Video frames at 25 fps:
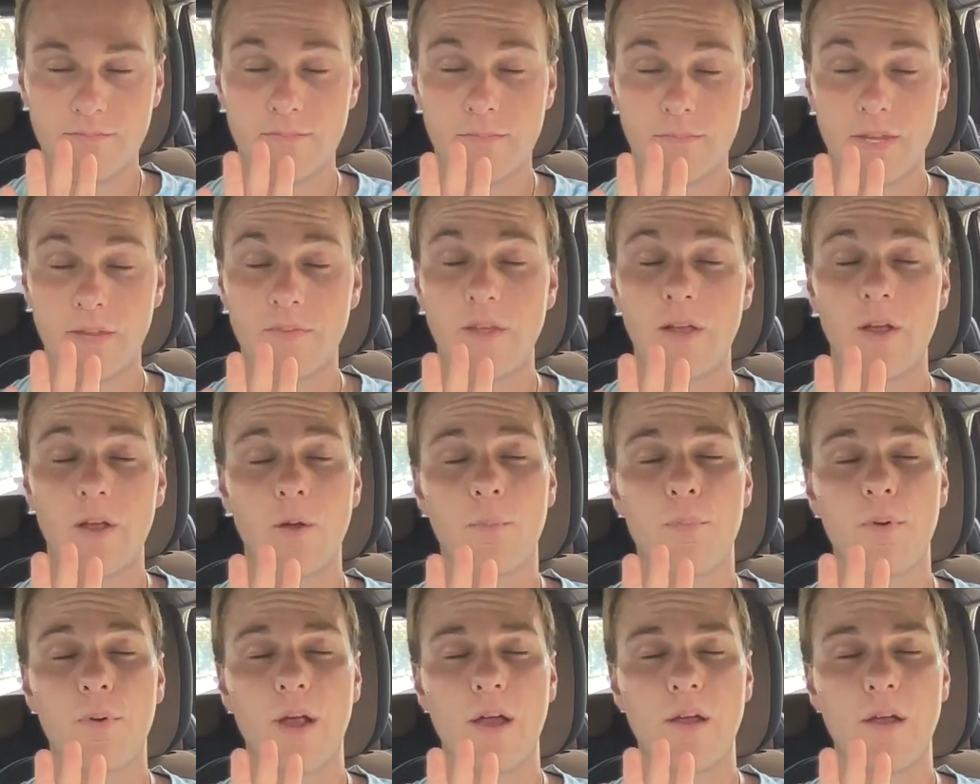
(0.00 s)
that they are
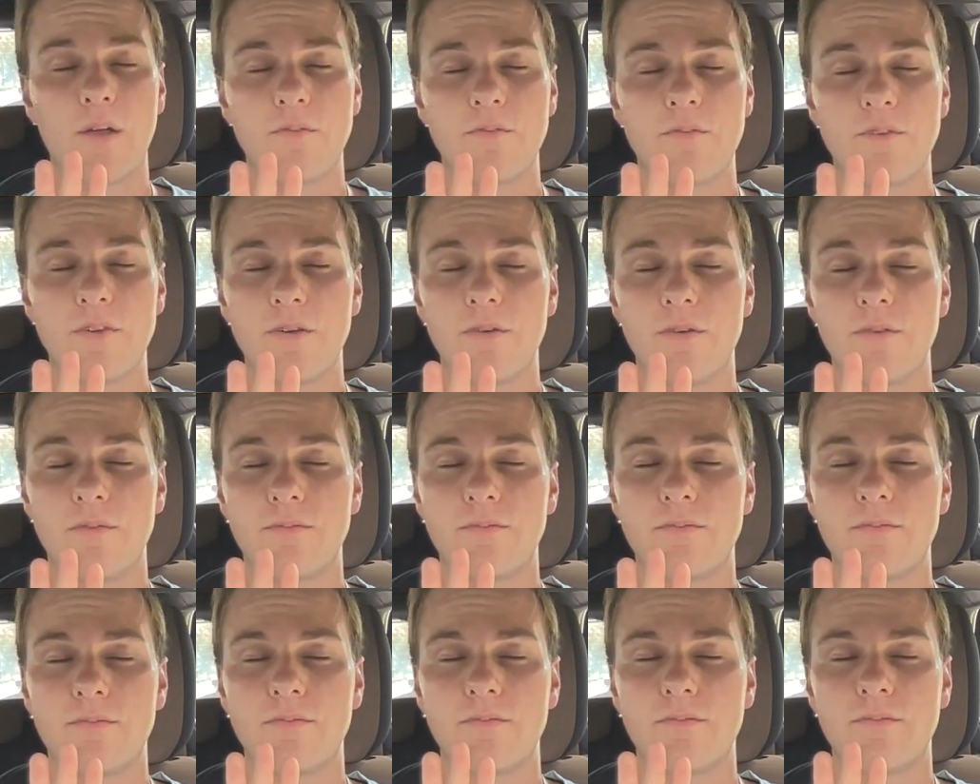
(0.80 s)
proud of you,
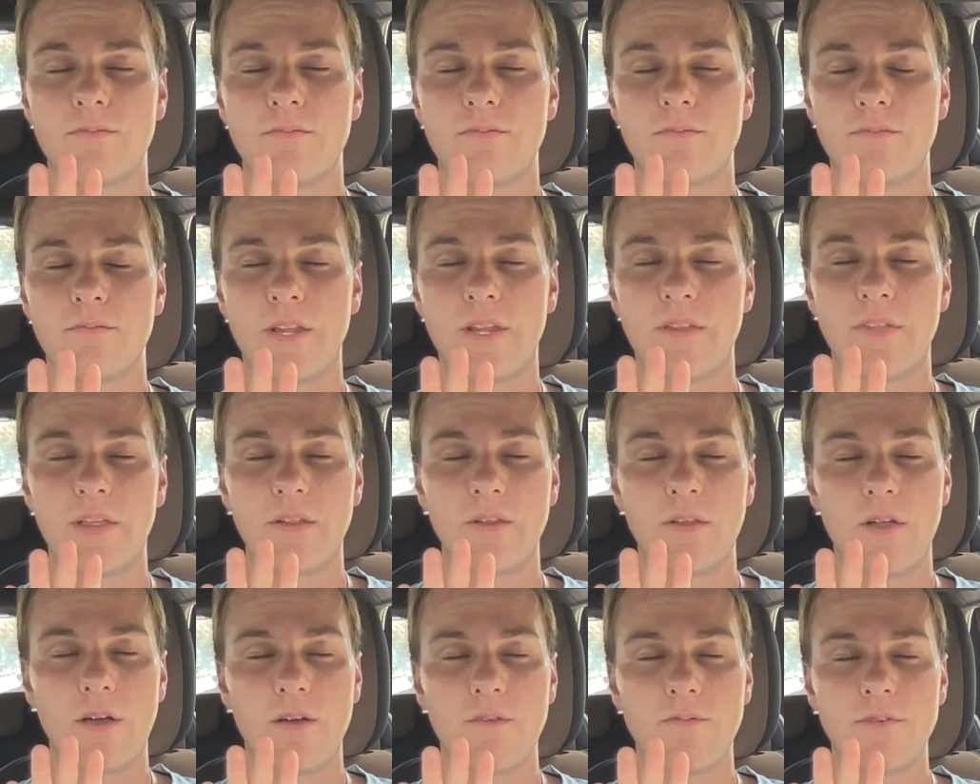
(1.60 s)
that they
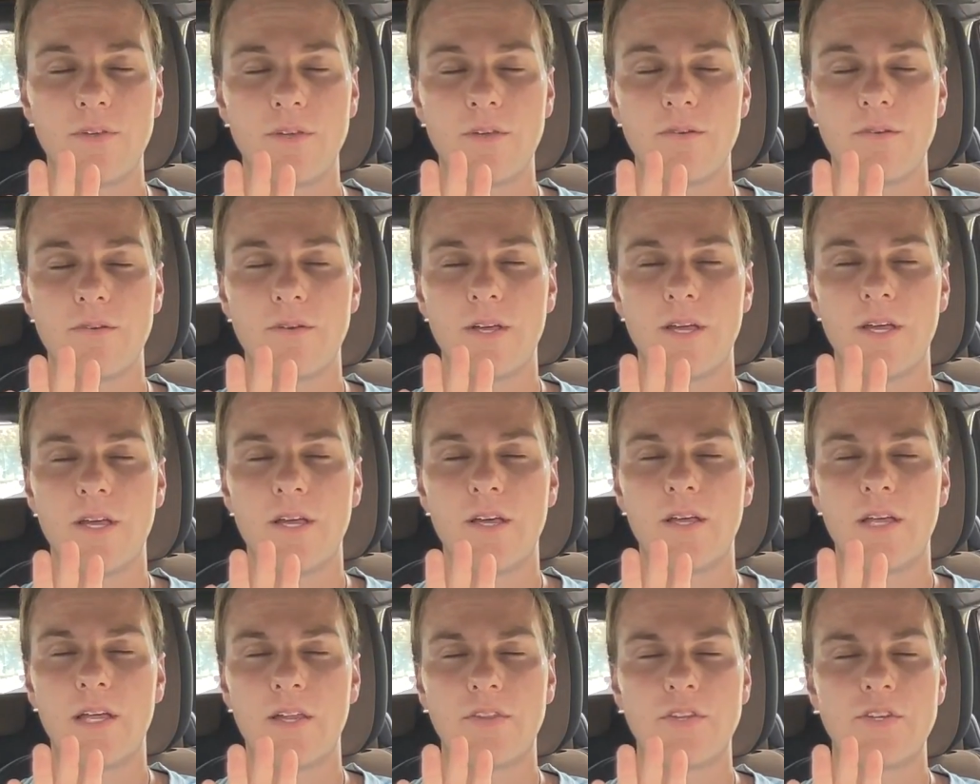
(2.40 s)
love you,
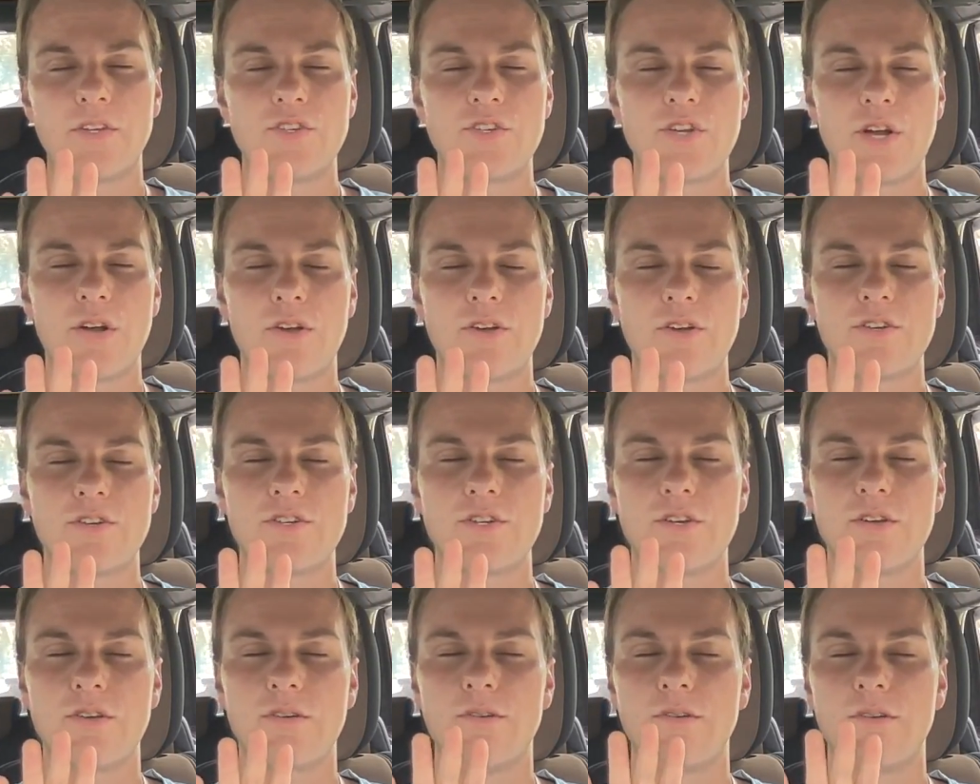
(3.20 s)
that they cherish
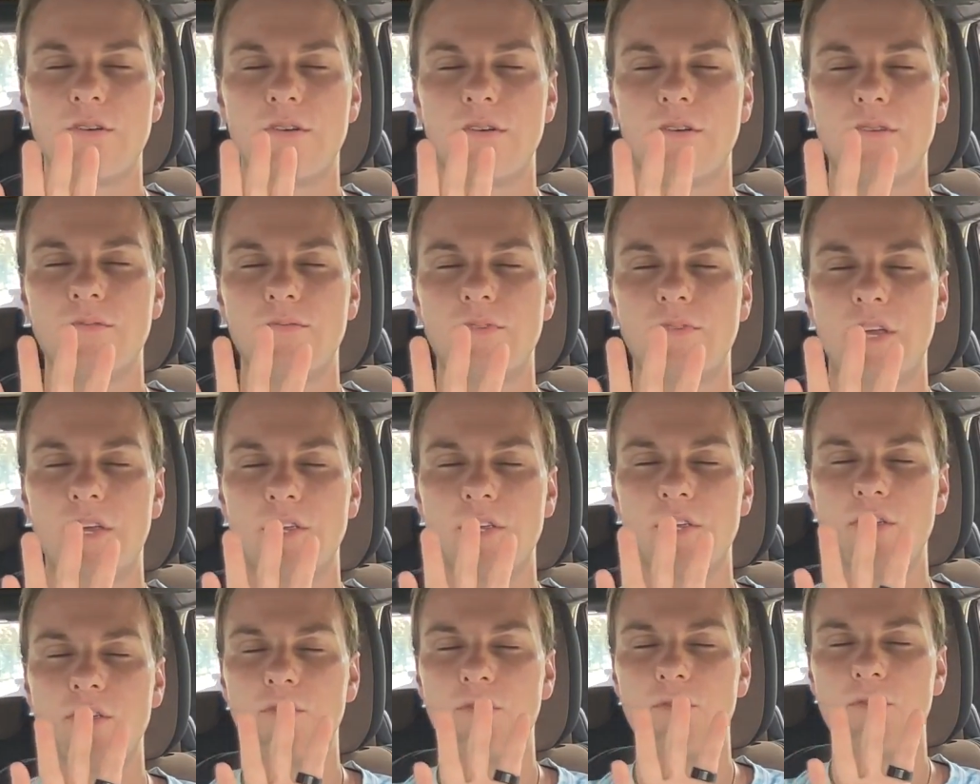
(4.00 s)
you, that
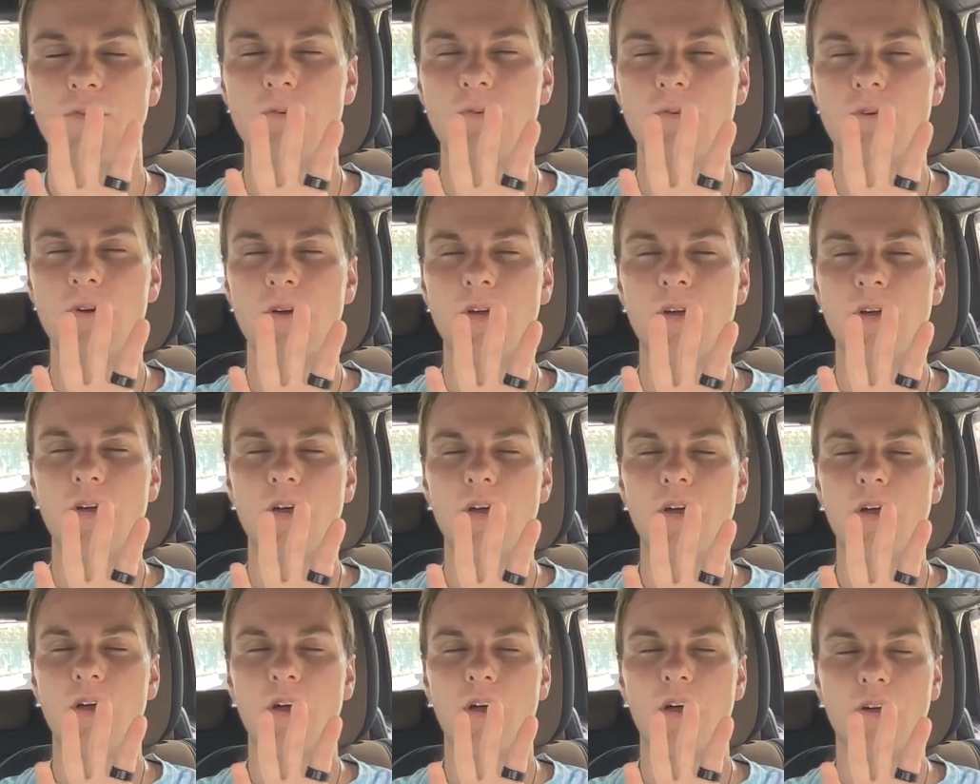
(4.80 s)
you
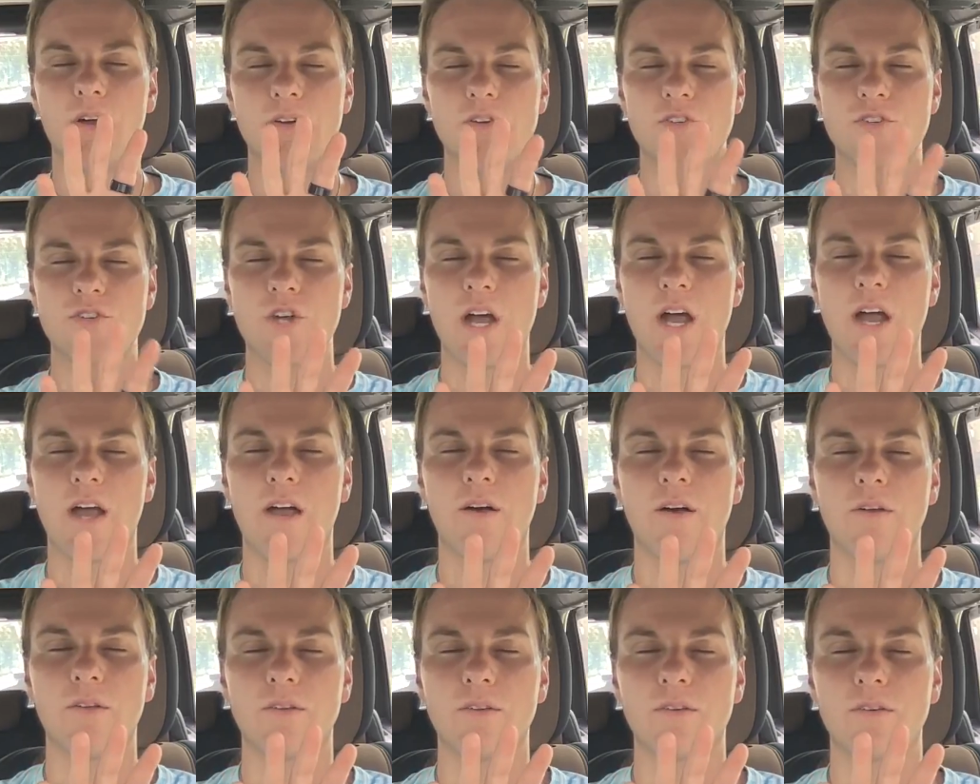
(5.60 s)
are a
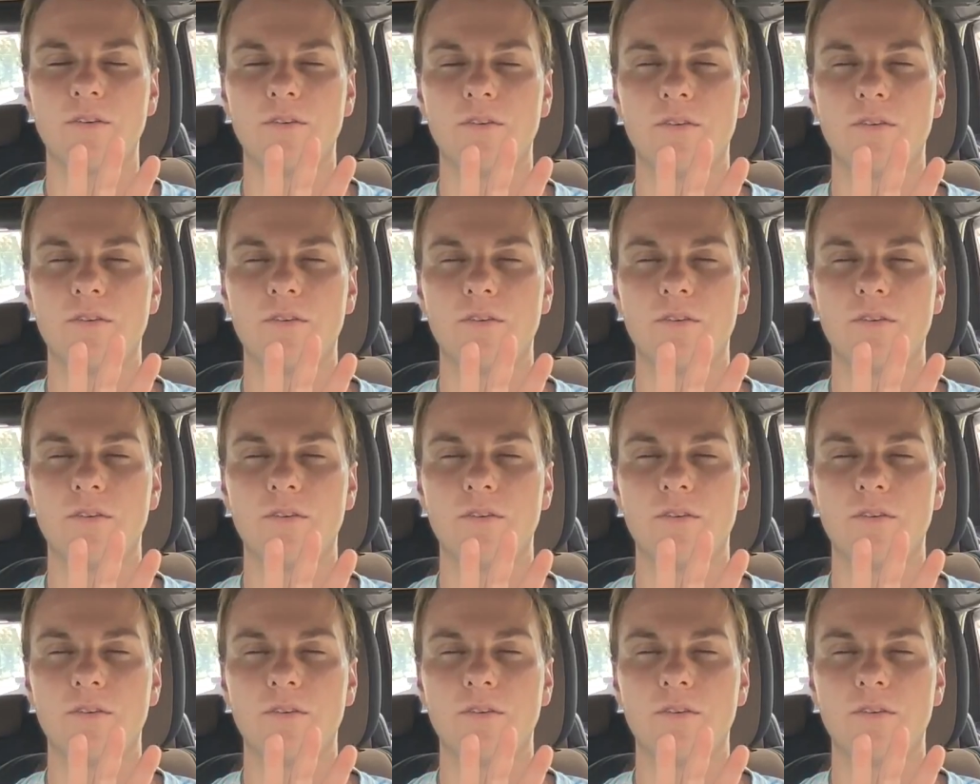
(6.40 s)
child